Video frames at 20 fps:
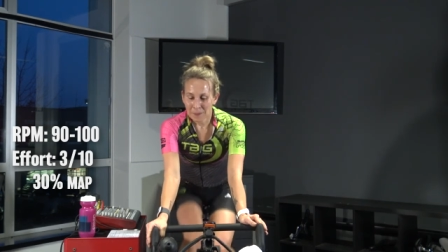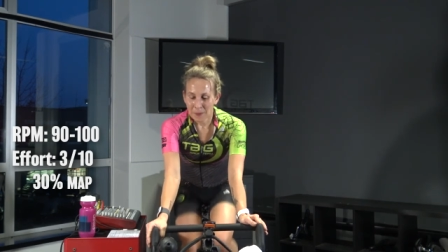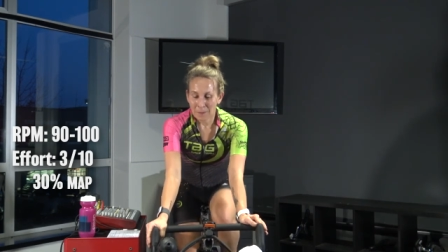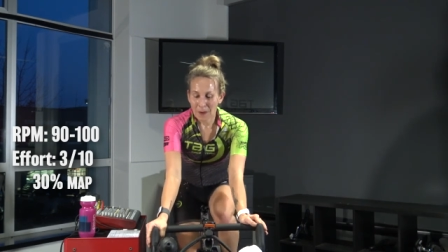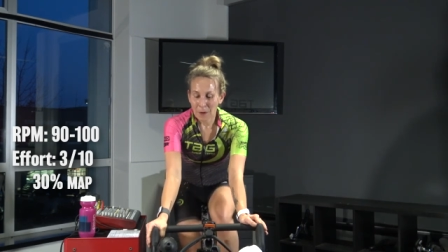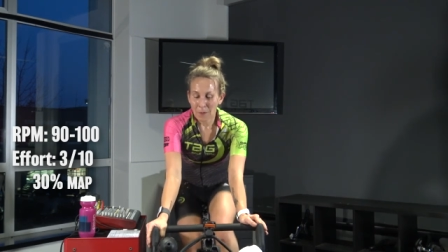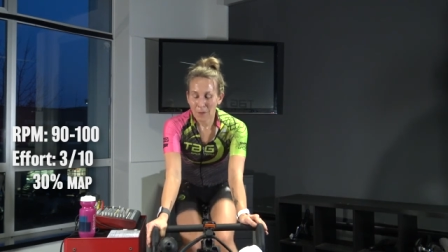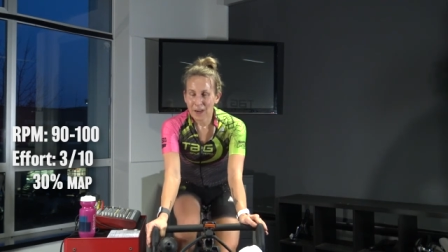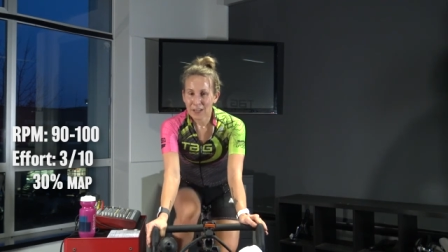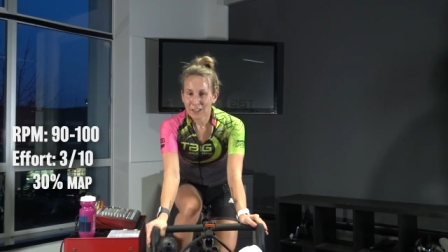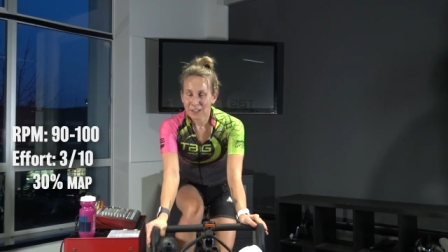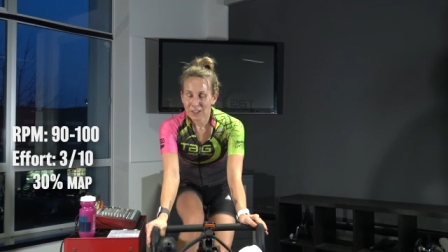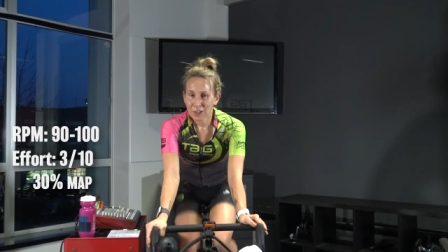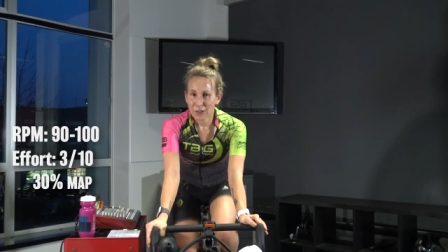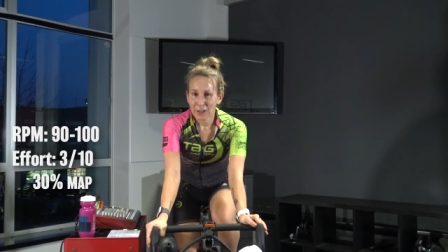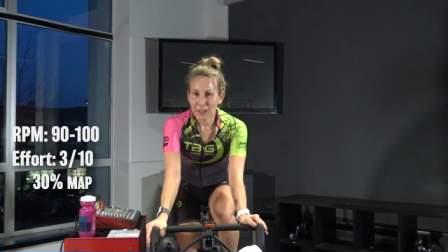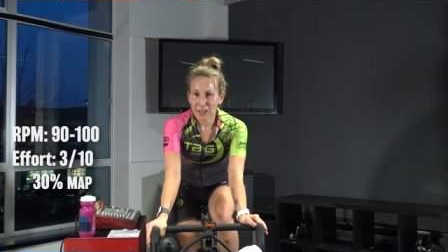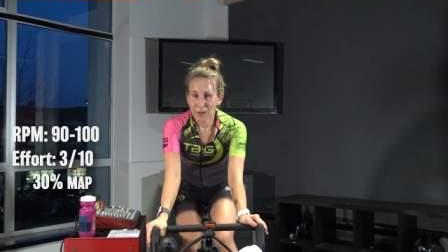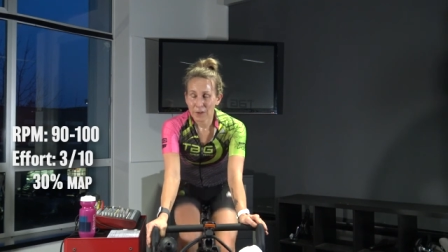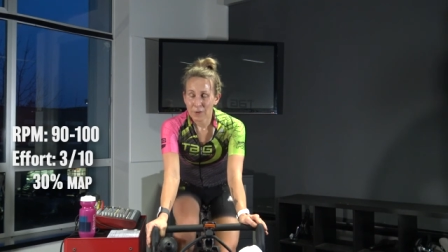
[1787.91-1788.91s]
My watts
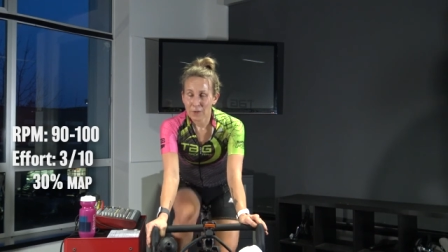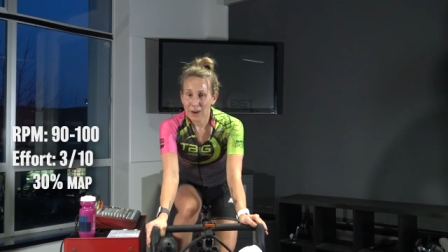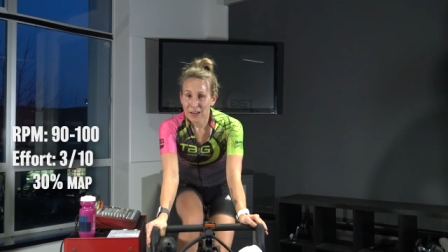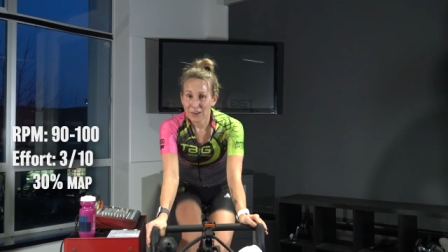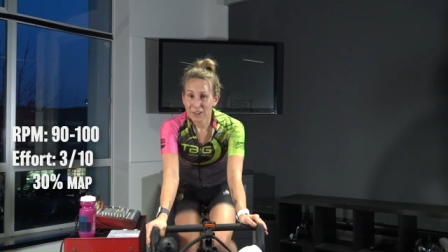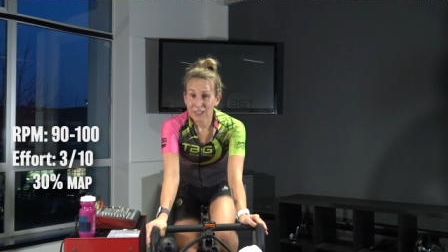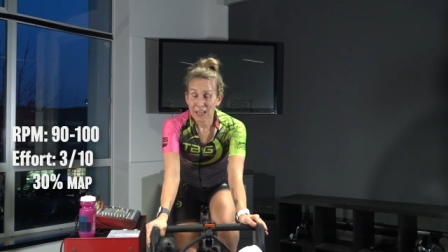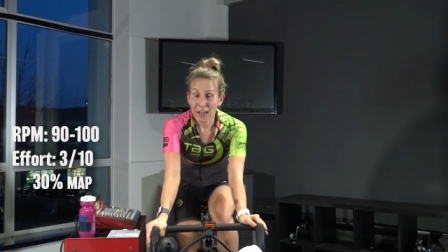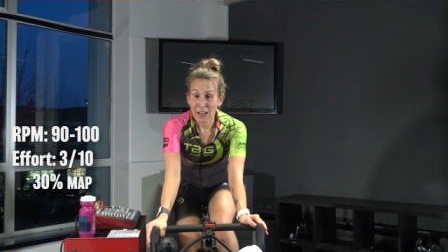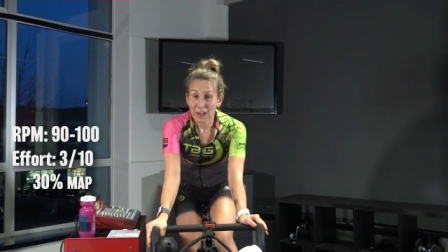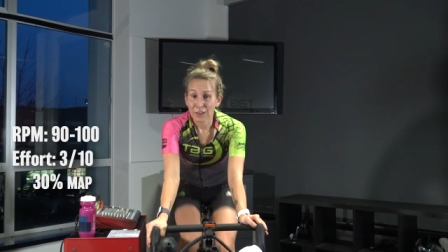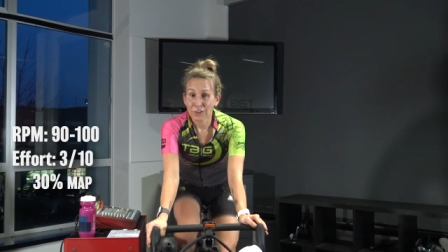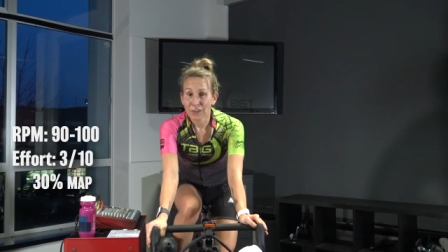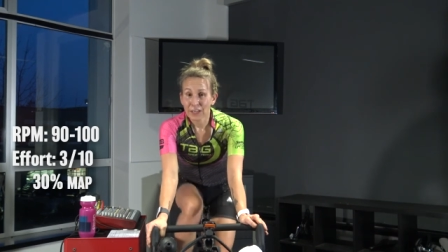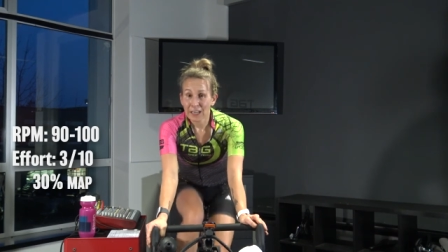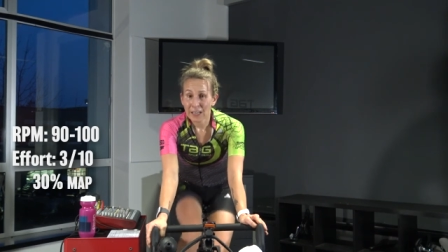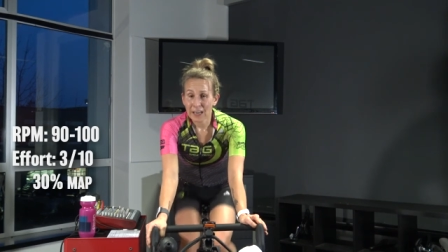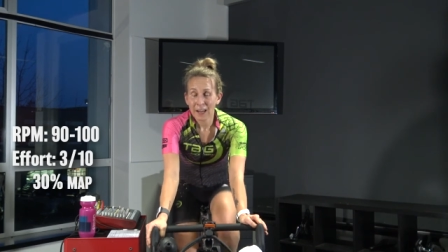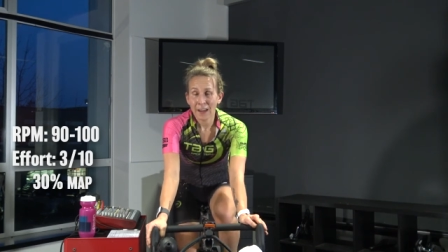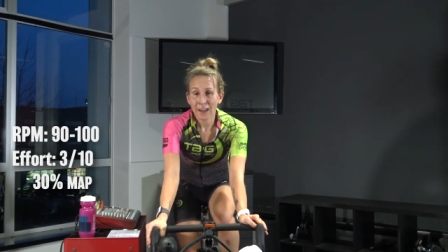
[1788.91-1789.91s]
are in and around
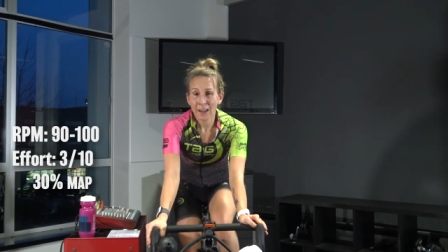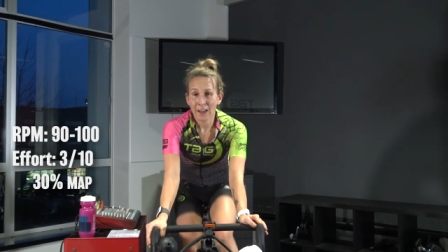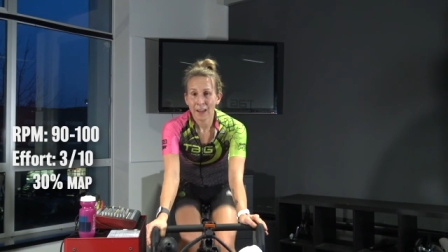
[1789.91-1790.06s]
100.